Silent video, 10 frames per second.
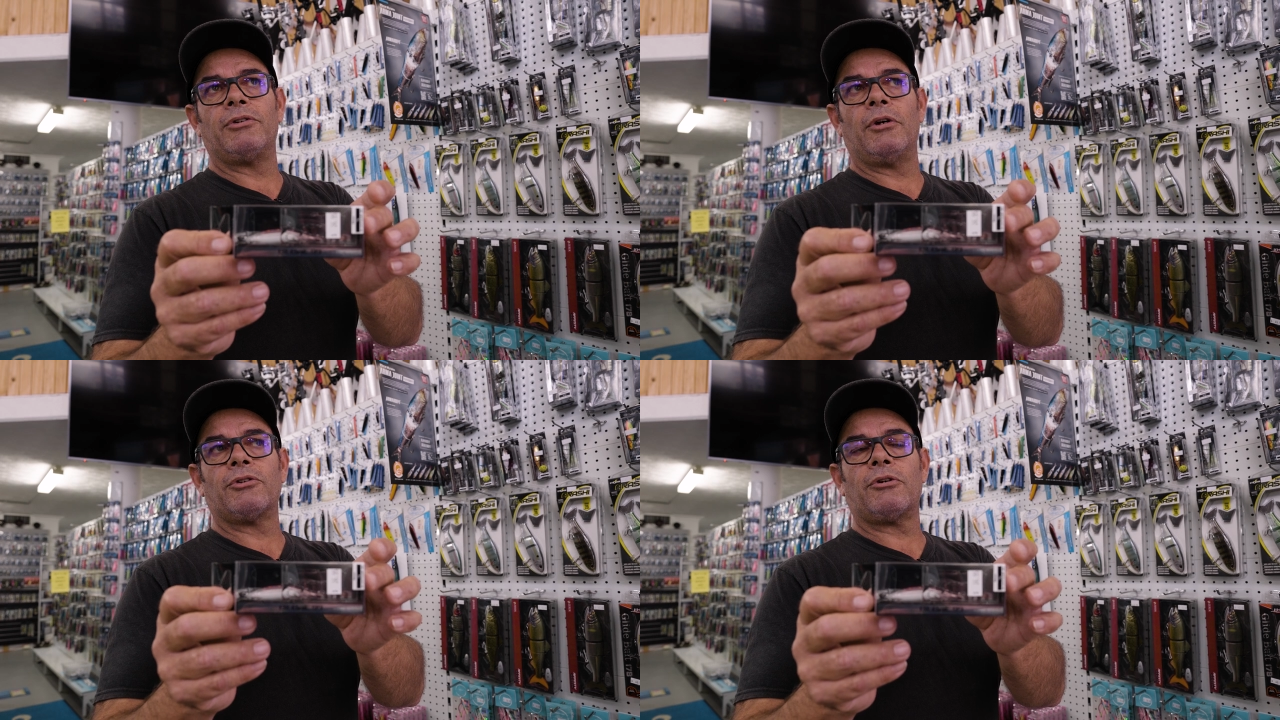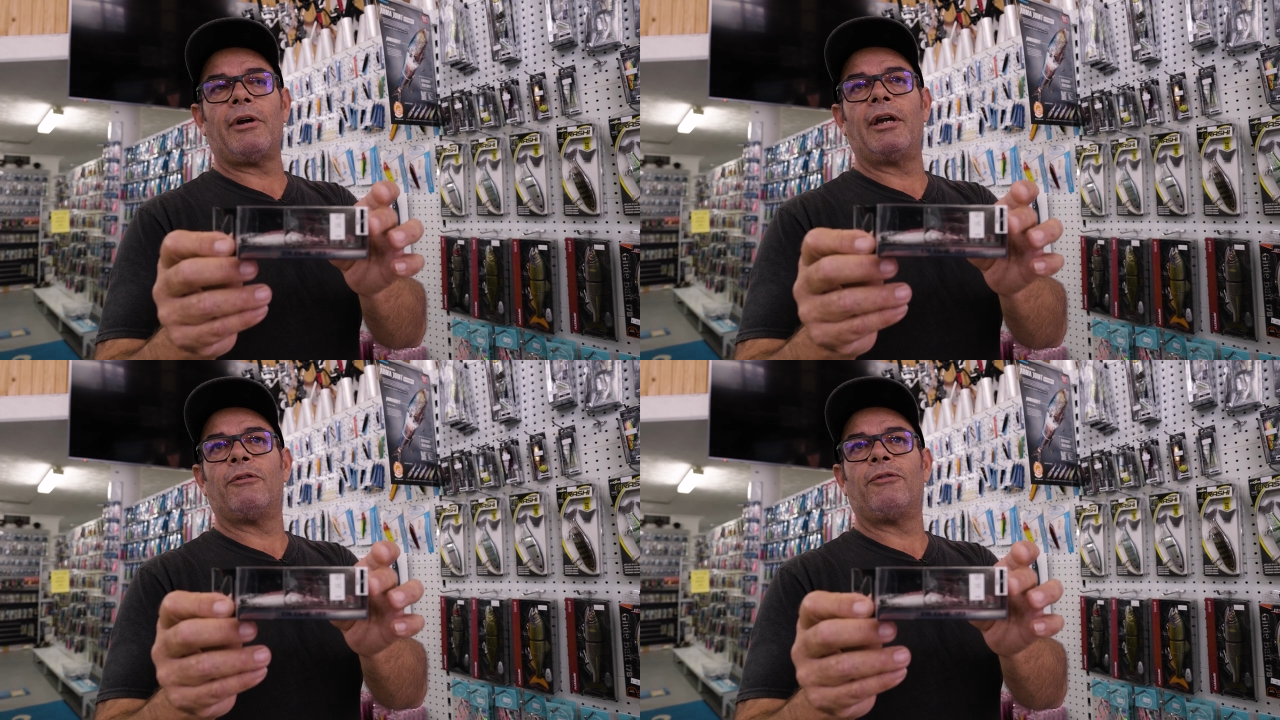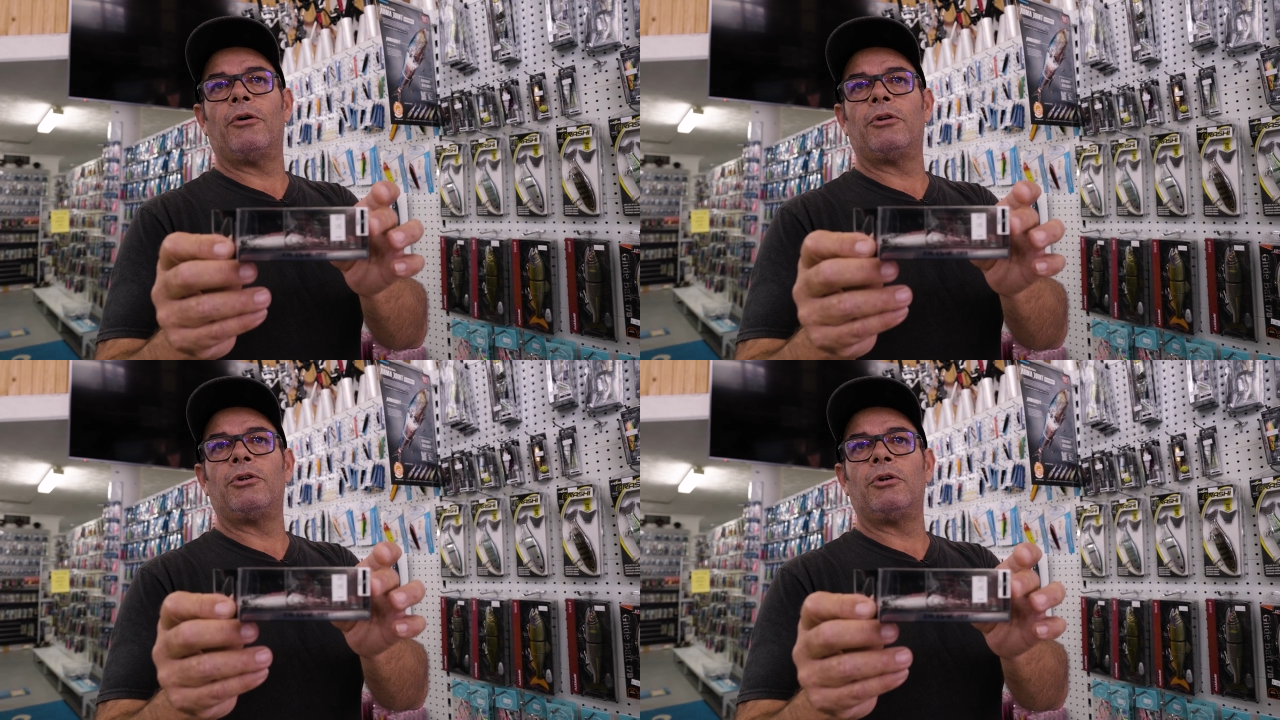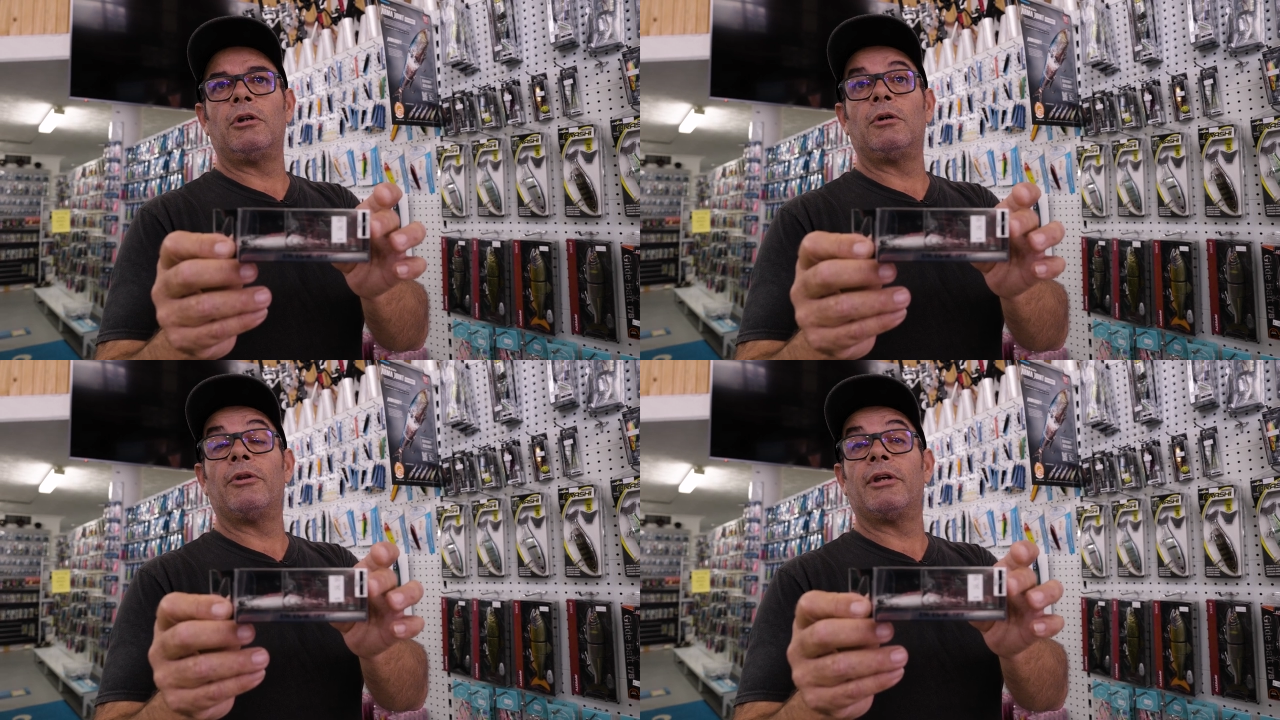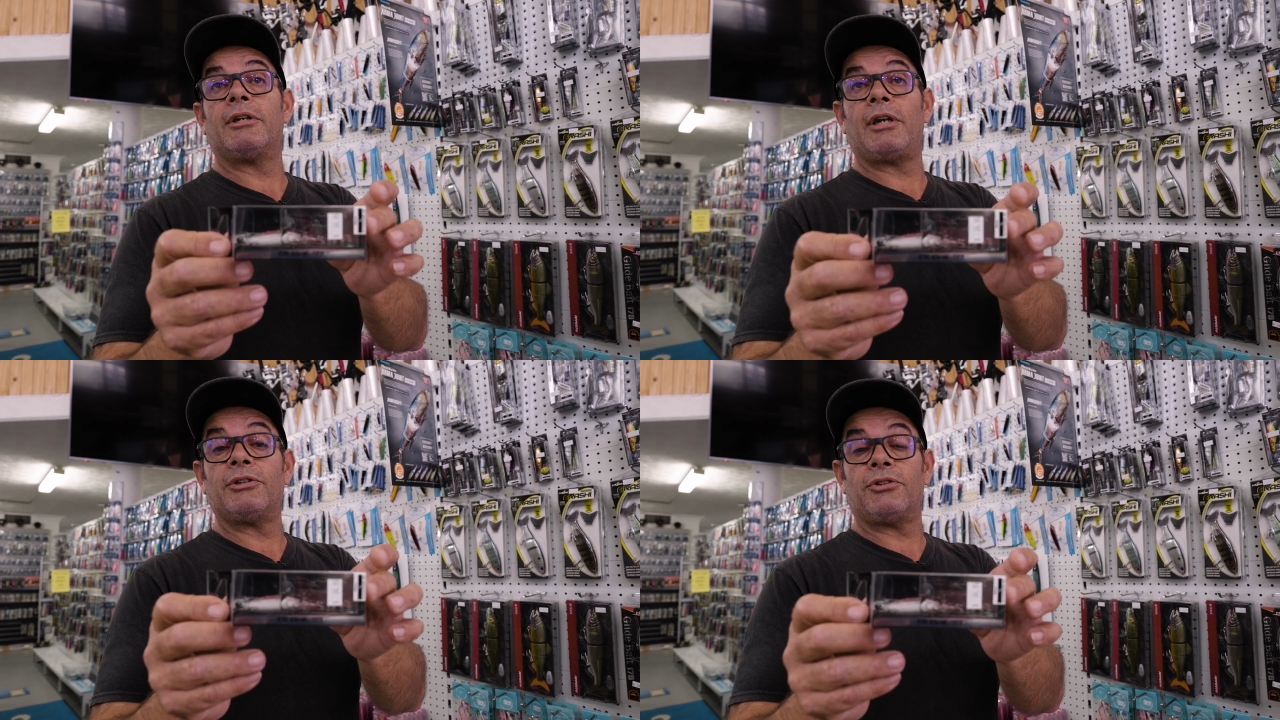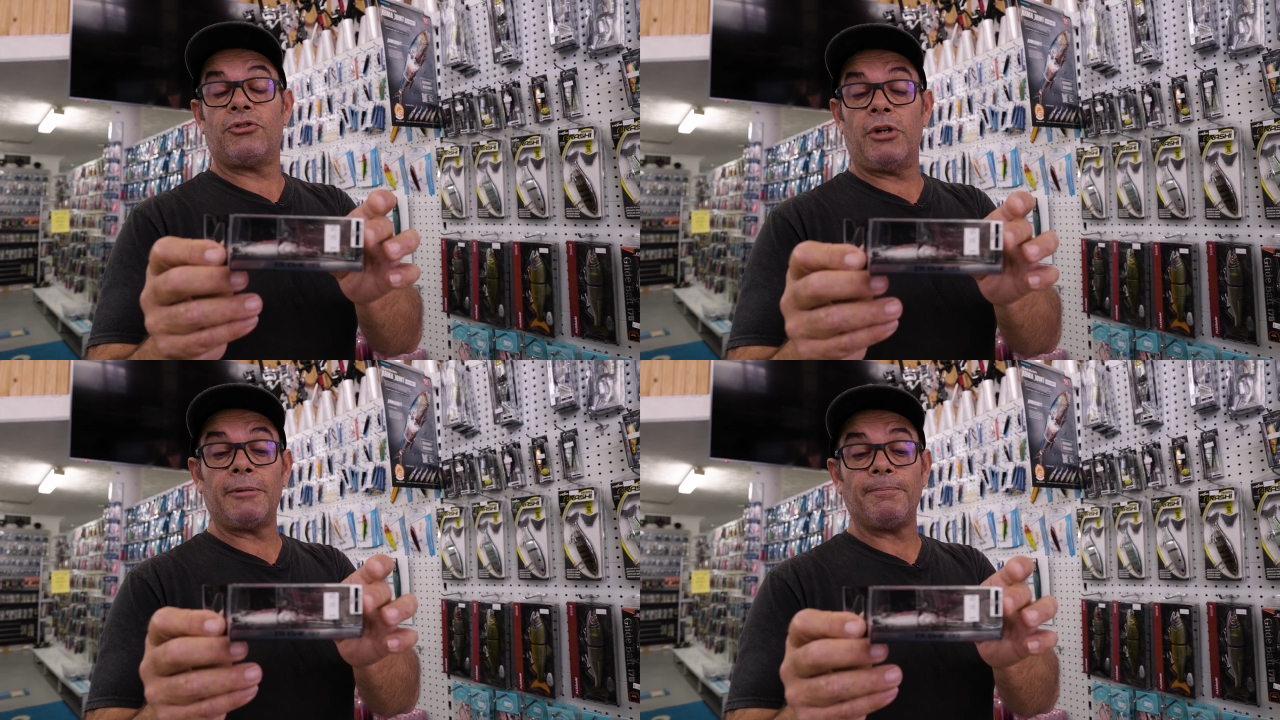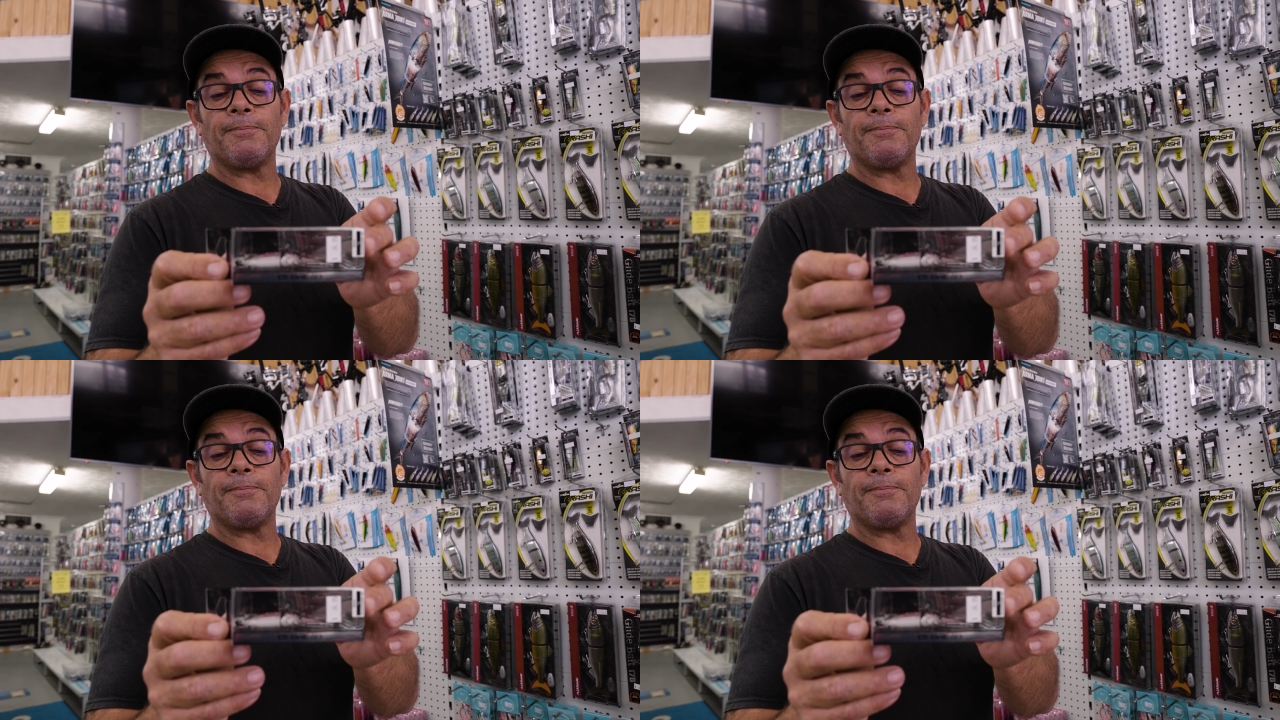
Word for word: So it's great to find a new lure that does the trick.